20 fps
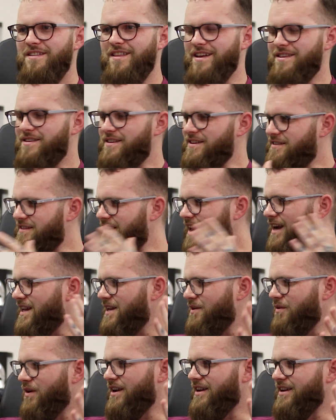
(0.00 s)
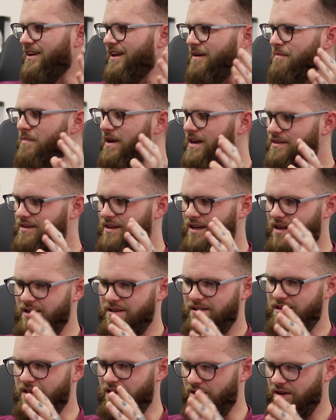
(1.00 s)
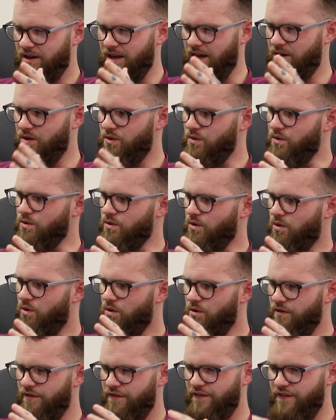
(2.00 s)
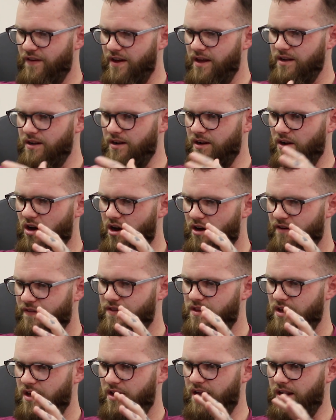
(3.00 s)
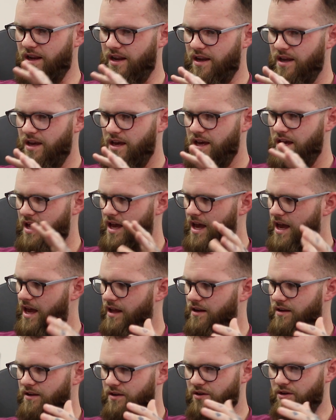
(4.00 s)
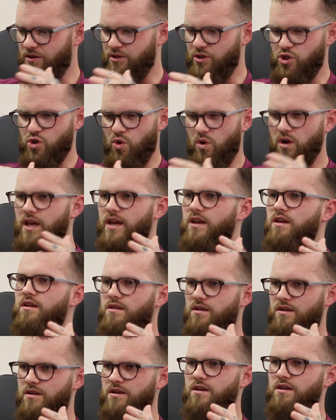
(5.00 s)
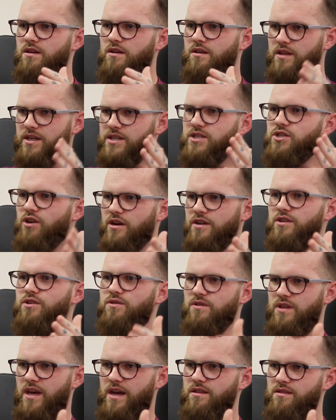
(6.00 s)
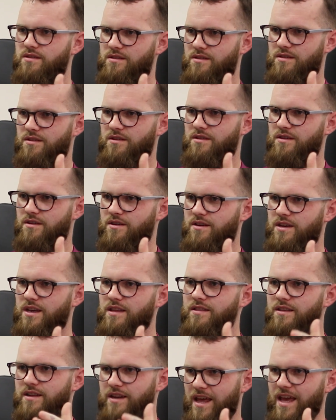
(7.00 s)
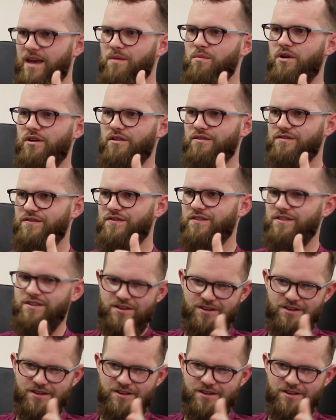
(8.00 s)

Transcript: that's exactly what i did i basically said okay cool all fun and laughter and and you know jawling let's not do that yeah in the name of